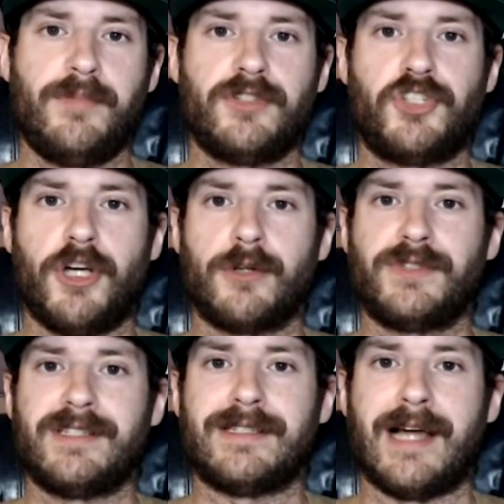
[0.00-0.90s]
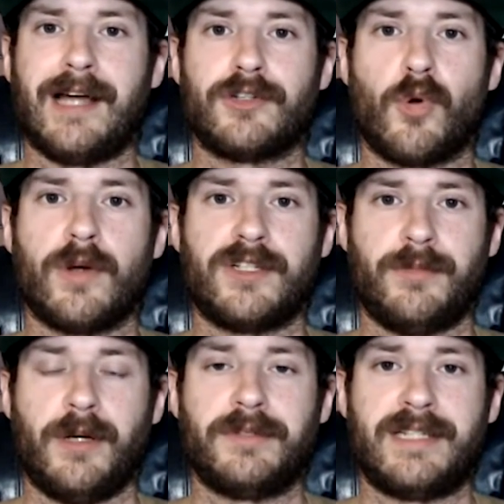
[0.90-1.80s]
Because Jaguars is not going to
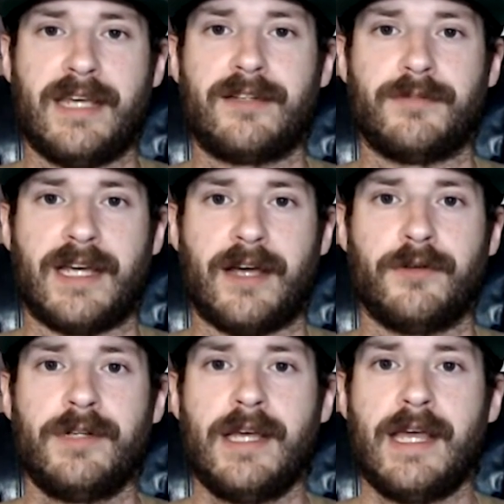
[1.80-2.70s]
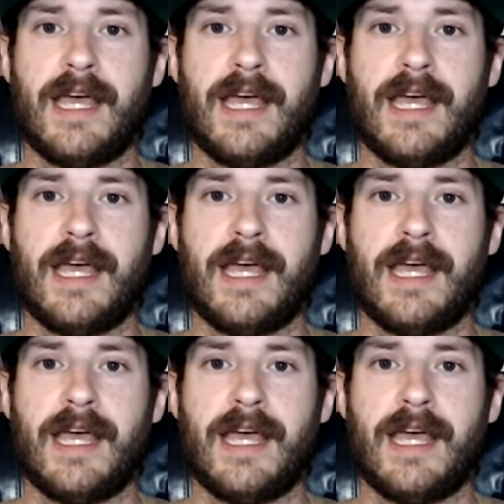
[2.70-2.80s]
be able to take him down.